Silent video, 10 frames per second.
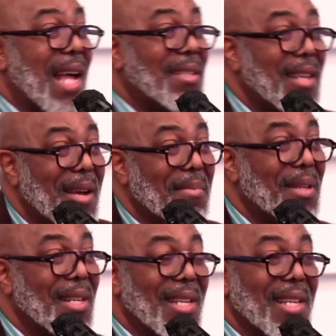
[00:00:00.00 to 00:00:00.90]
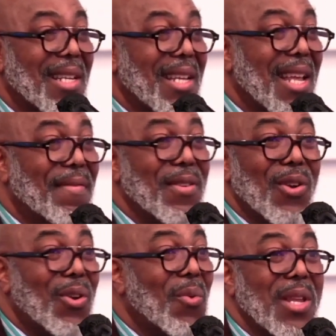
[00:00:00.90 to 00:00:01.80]
up if you don't
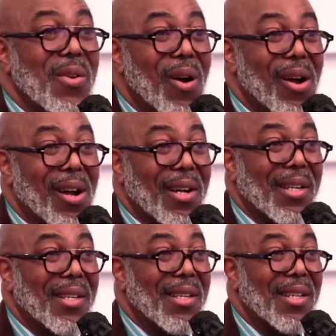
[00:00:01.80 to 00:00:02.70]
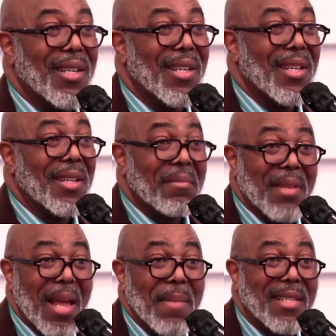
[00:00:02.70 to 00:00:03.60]
know where you are.
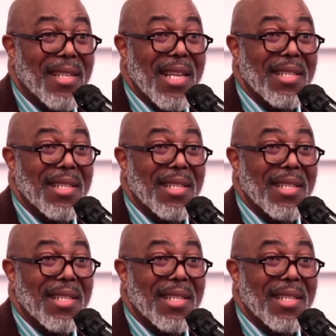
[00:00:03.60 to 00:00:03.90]
That makes sense?